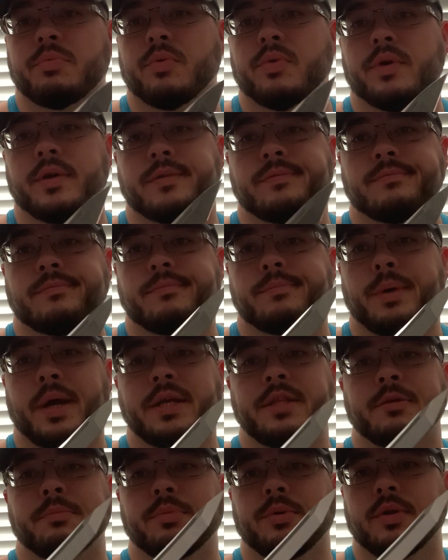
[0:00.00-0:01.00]
point.
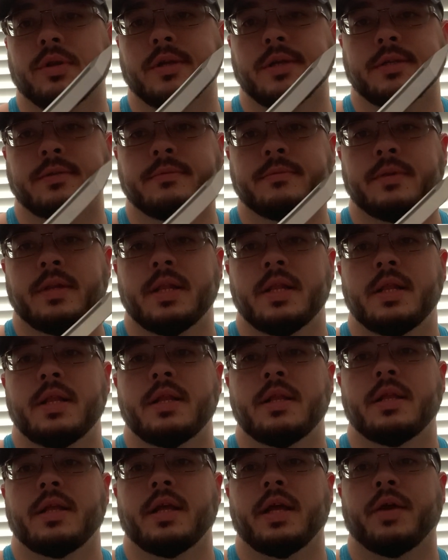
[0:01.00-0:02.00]
Bite the bullet.
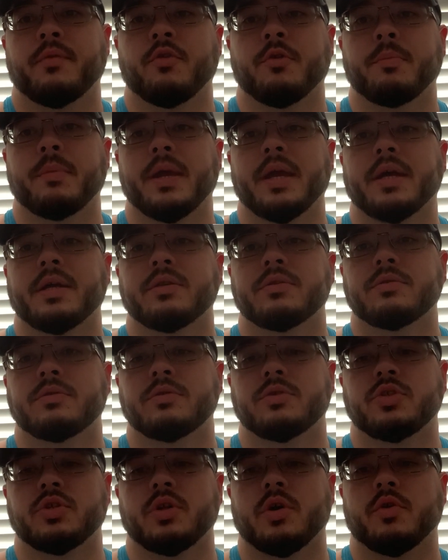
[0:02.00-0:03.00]
Every man
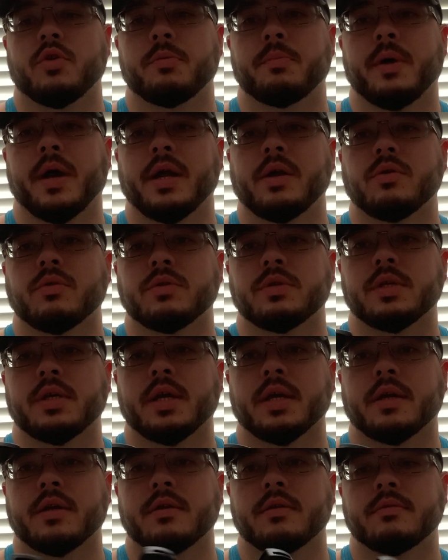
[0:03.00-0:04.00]
should own a
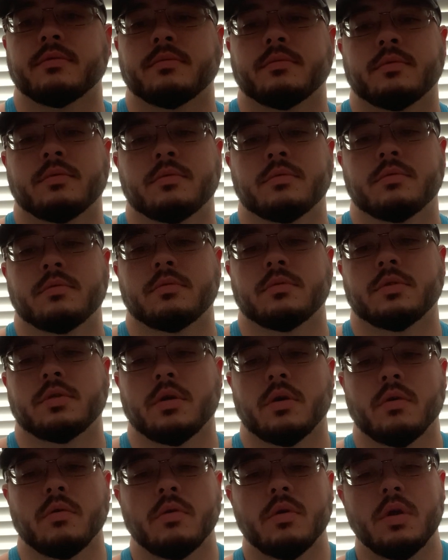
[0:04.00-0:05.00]
Microtech.
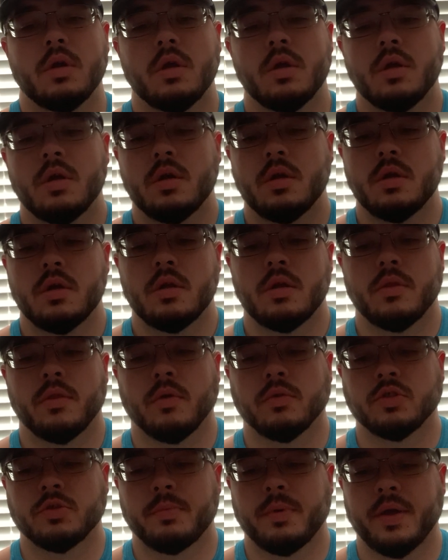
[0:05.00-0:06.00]
So
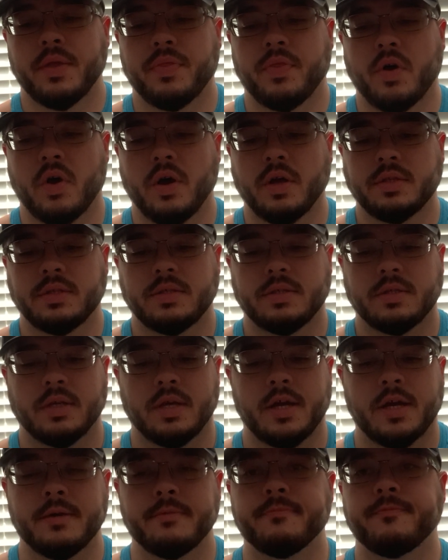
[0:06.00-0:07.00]
those are my thoughts.
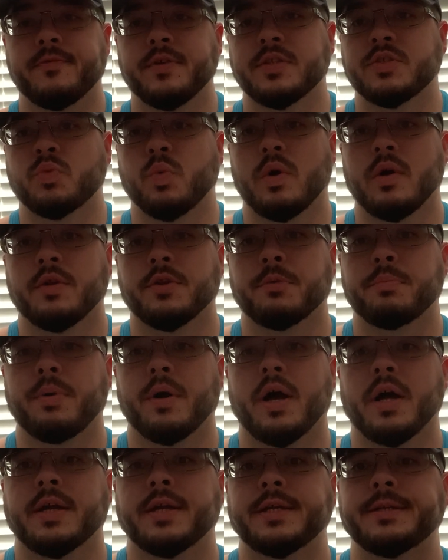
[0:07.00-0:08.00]
Fits well in the
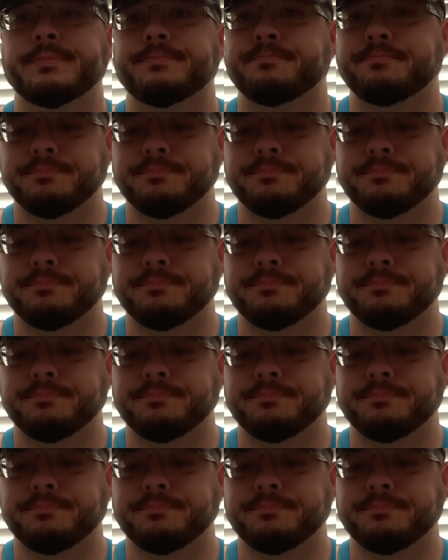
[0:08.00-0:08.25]
pocket.